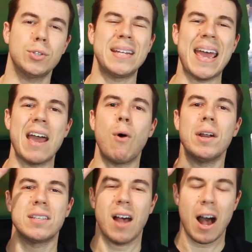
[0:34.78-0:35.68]
So today I
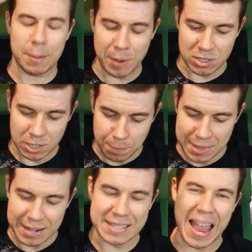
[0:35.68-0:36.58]
want to talk about
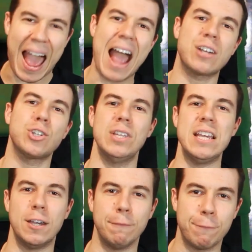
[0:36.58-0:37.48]
something that is
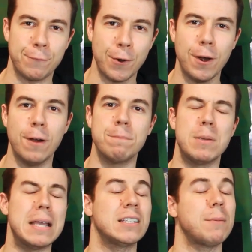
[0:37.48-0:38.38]
actually confirmed
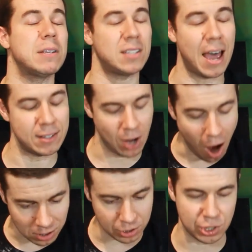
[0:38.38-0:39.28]
because I'm a
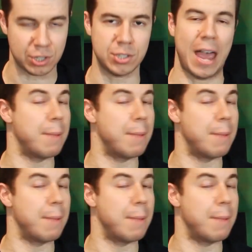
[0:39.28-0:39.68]
Scientologist.